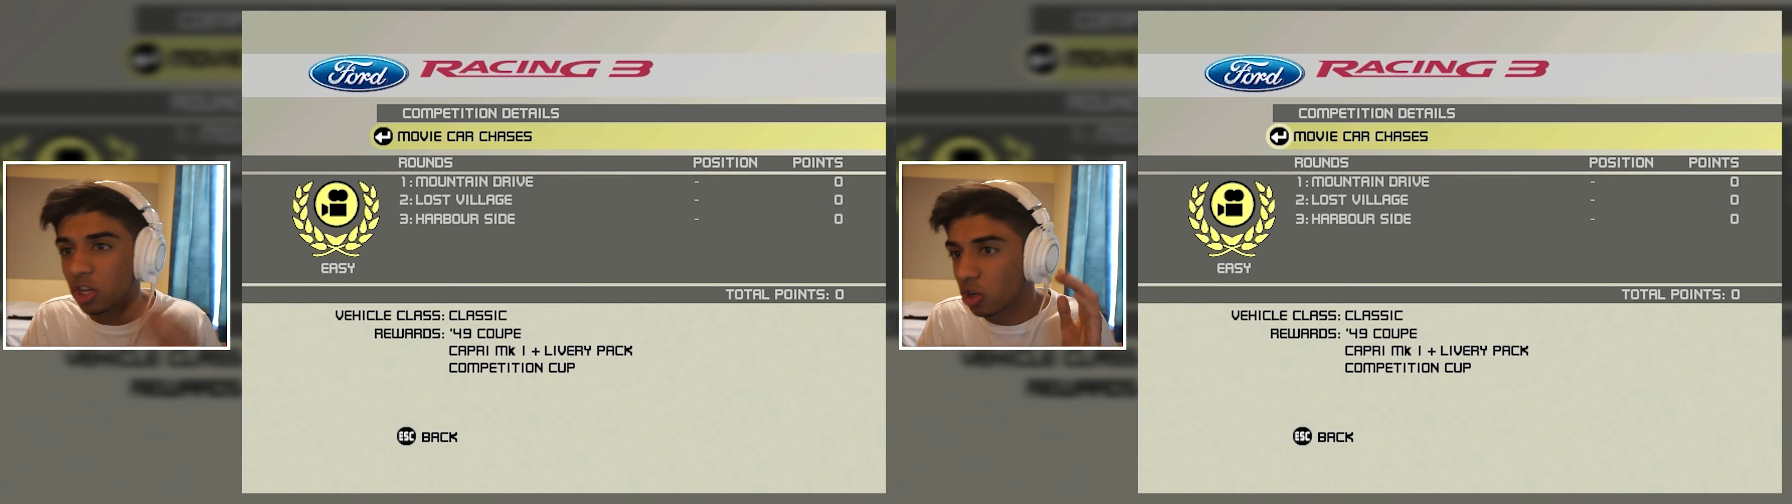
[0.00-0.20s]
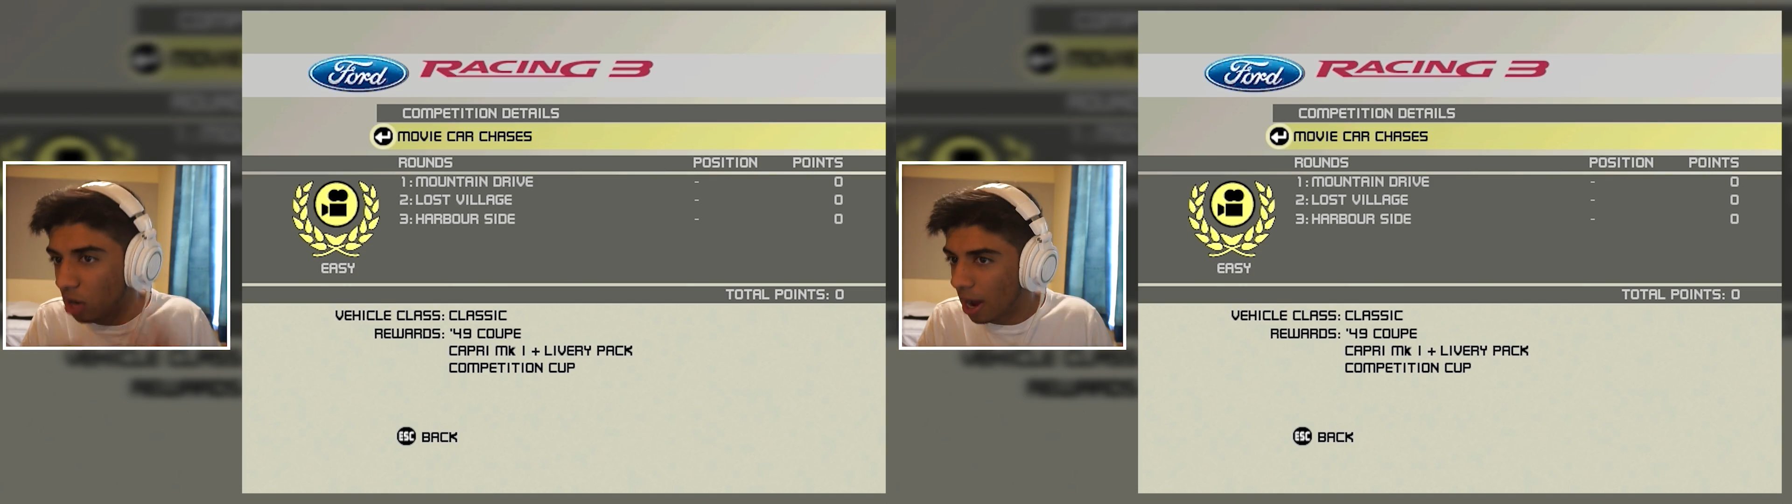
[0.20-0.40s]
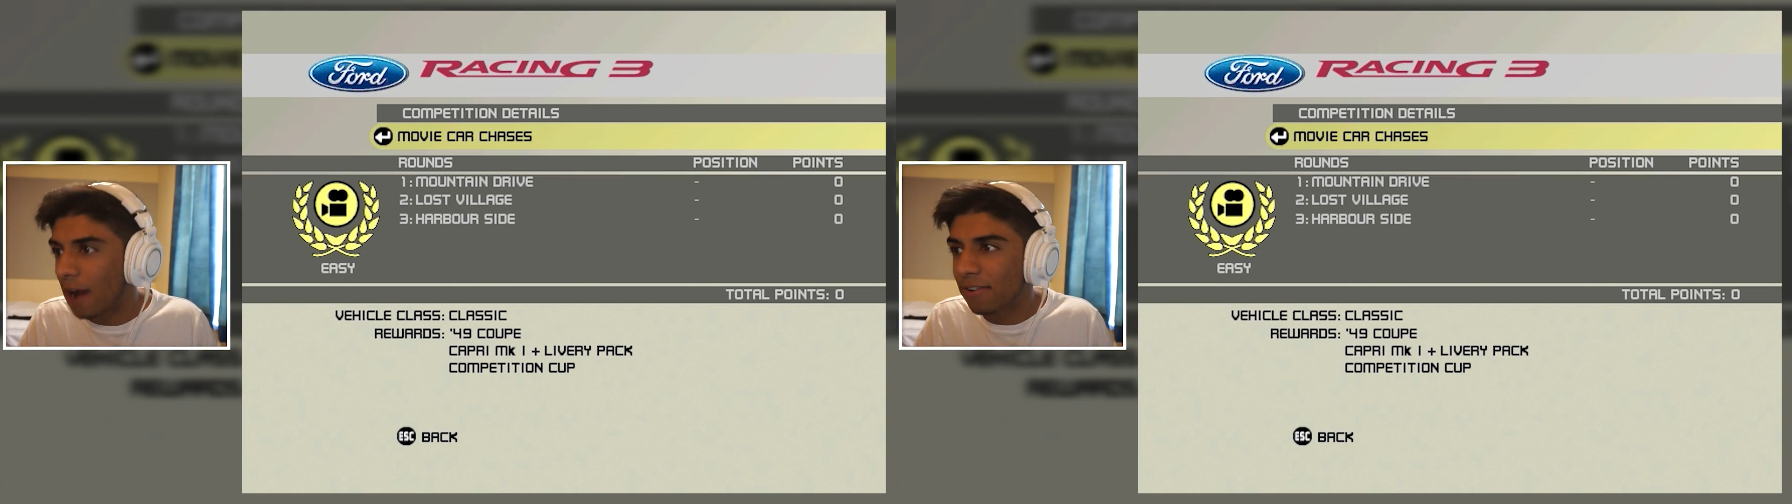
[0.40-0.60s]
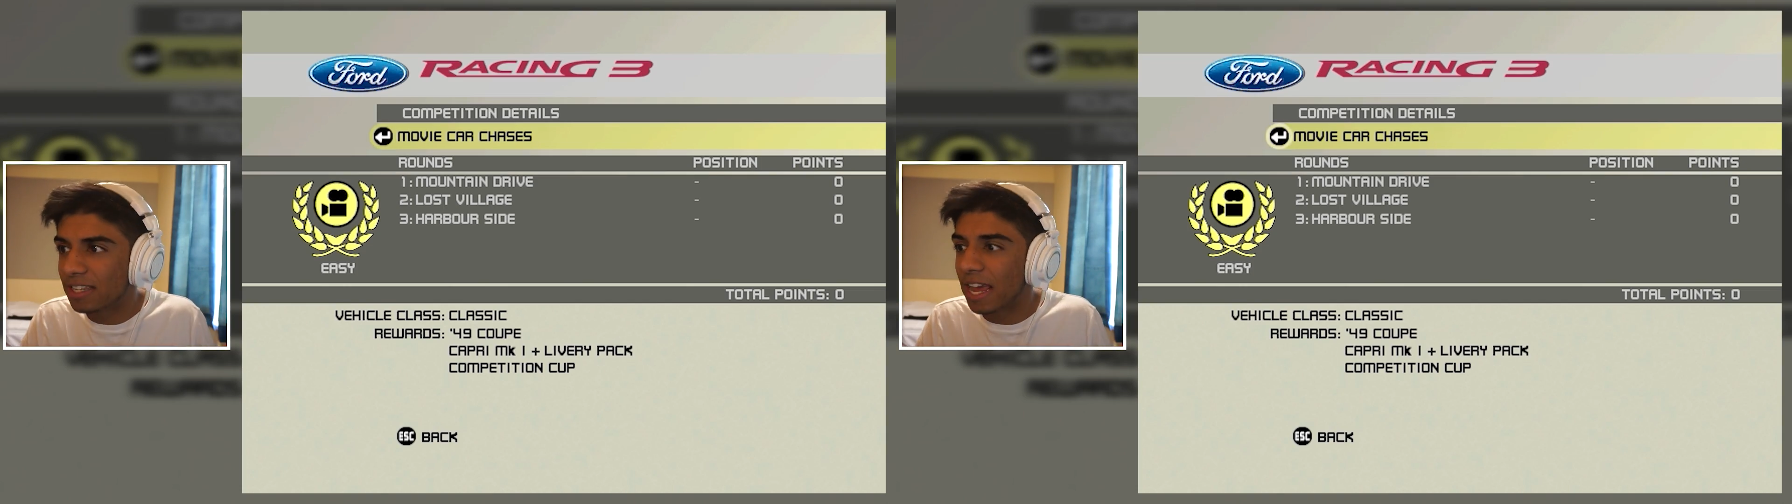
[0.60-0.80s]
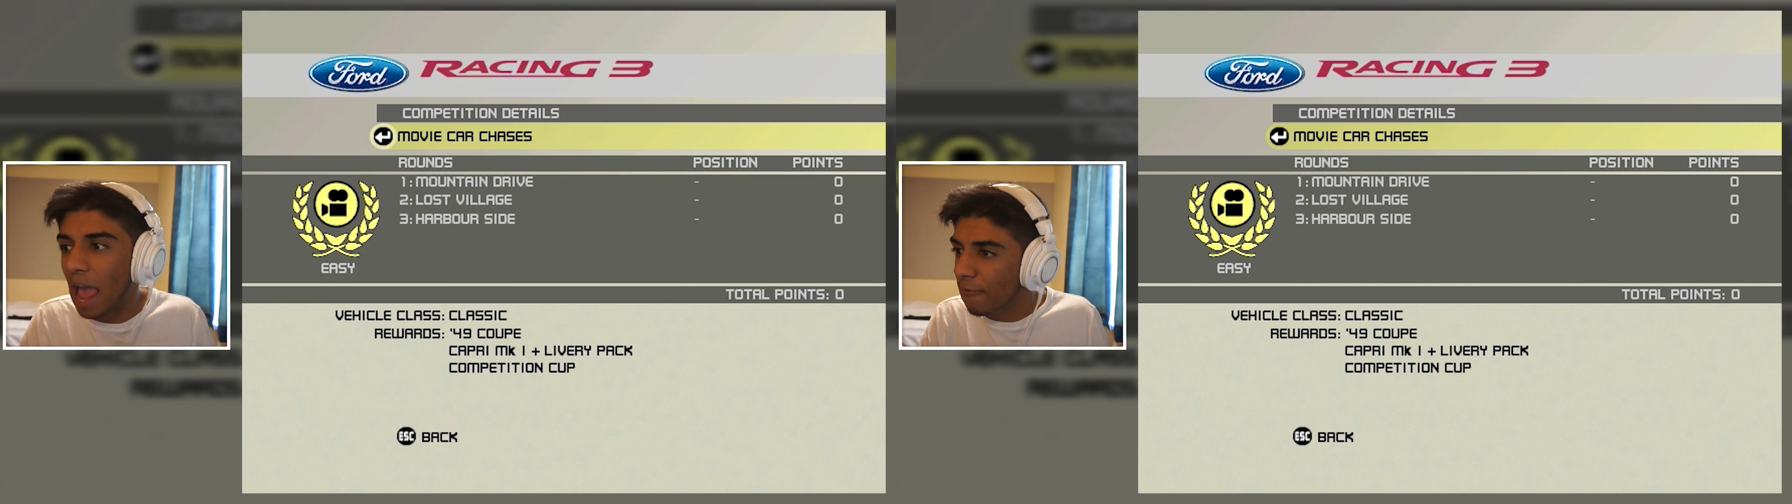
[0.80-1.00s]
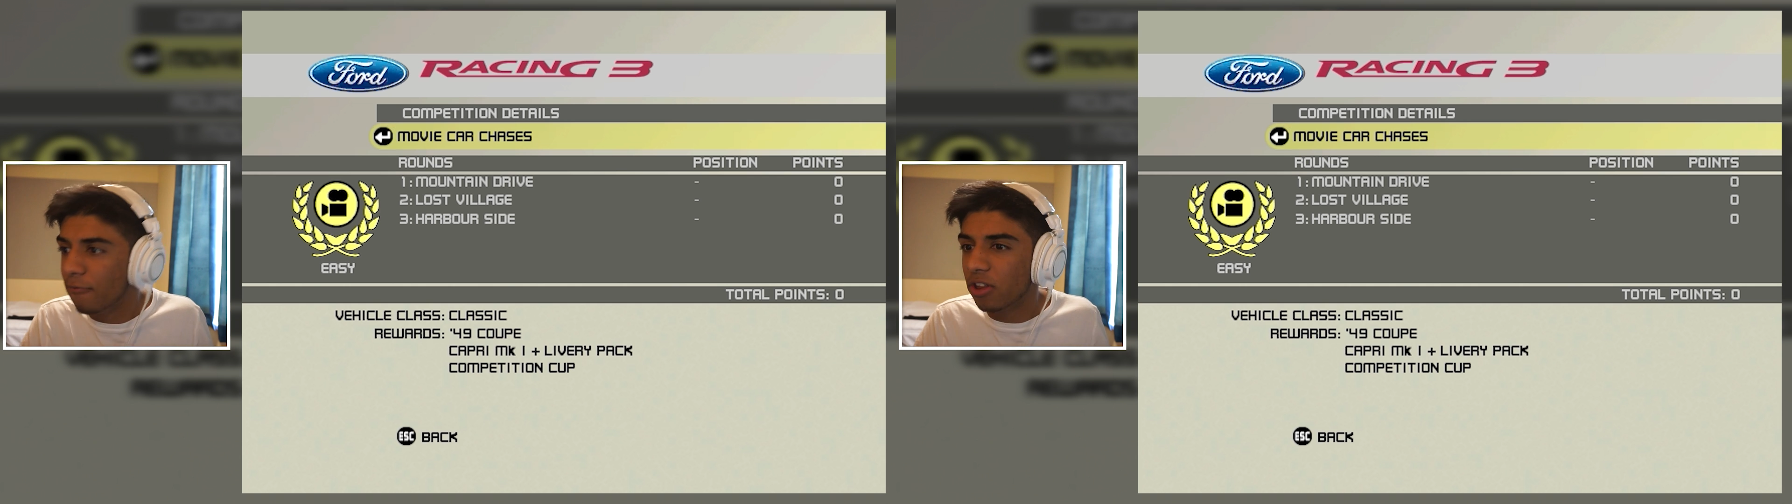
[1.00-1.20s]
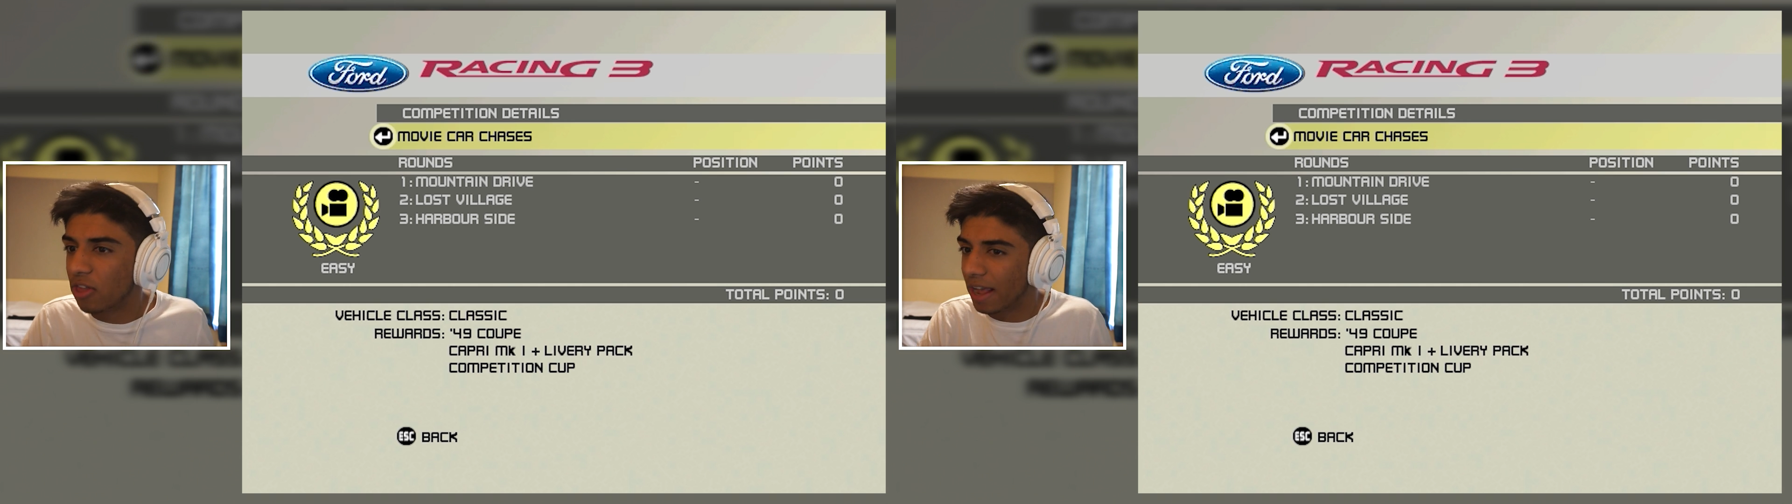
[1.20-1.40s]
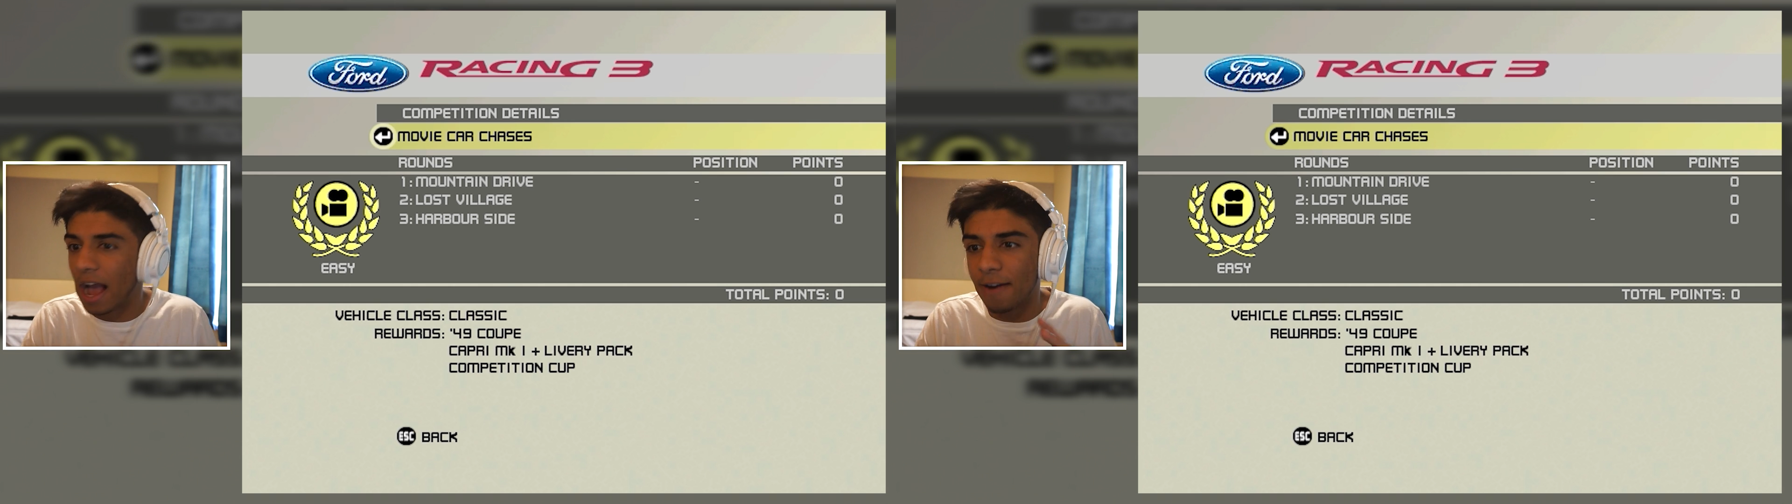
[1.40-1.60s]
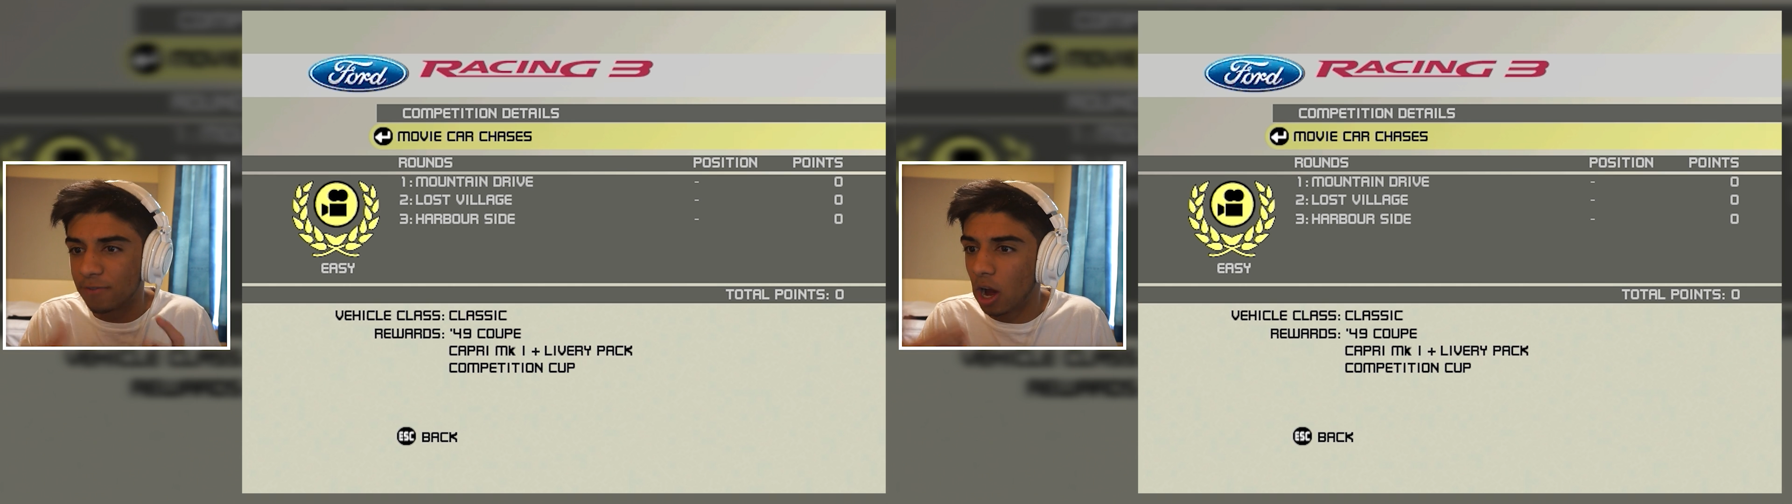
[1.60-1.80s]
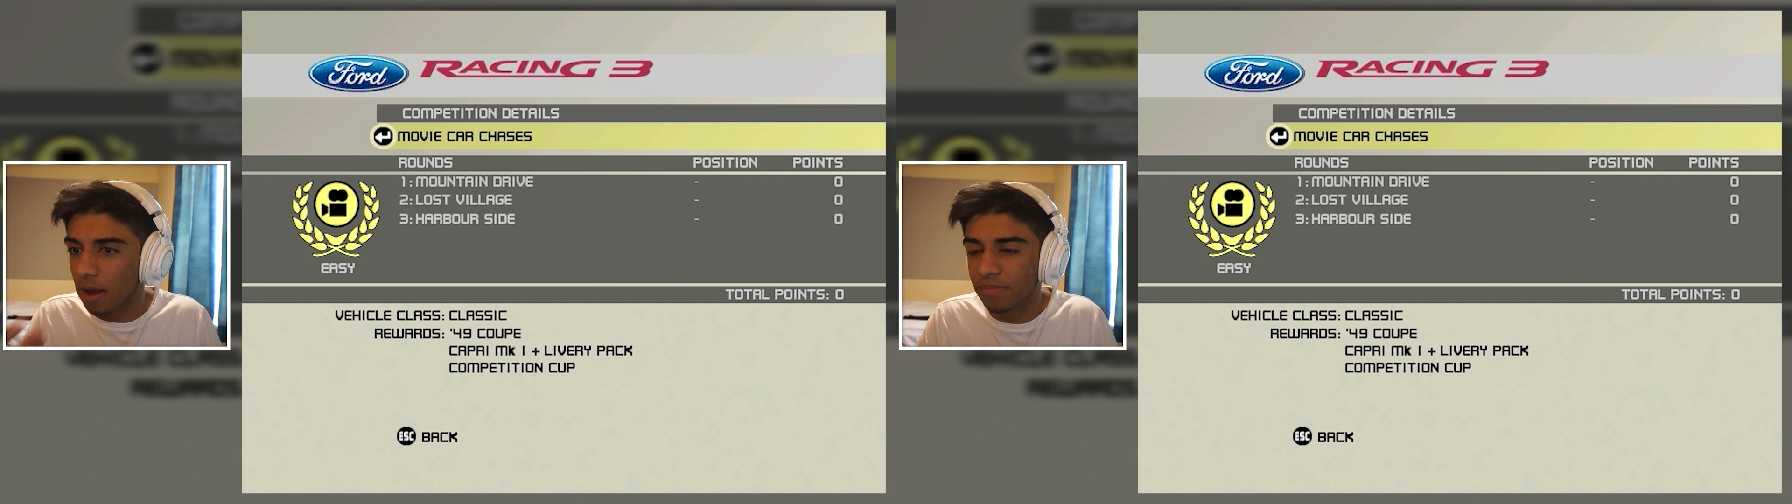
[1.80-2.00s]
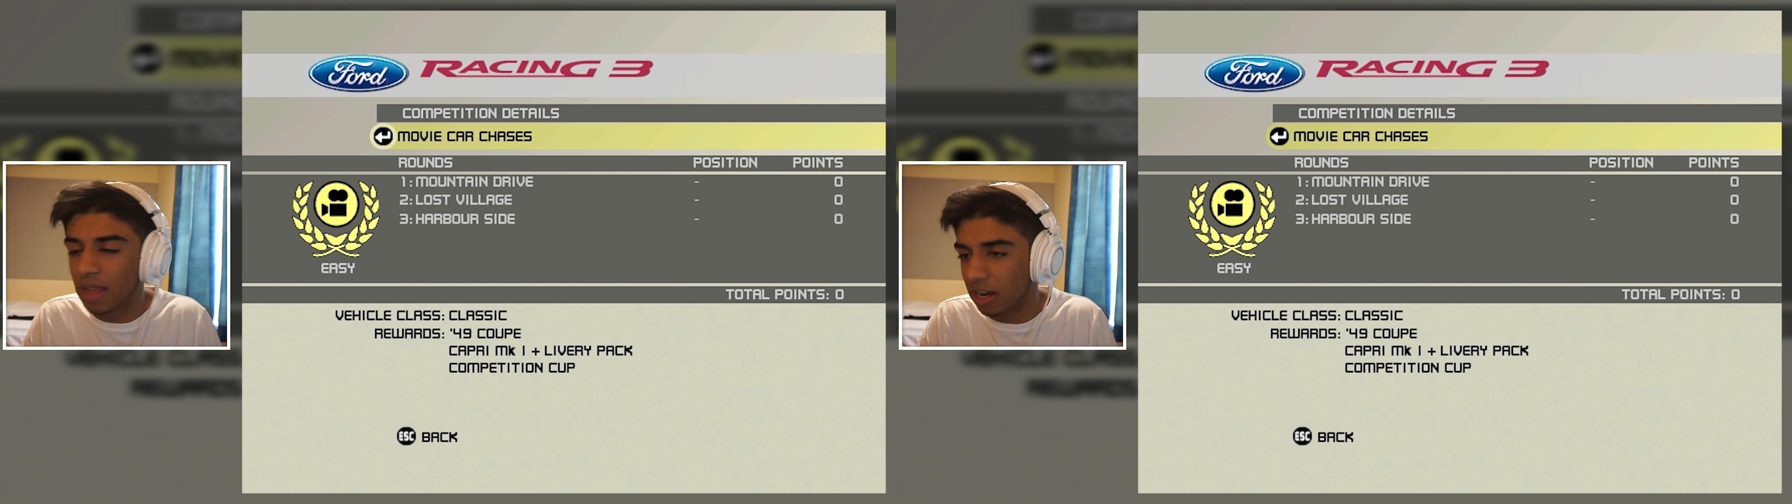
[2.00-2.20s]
You don't have to say everything after I...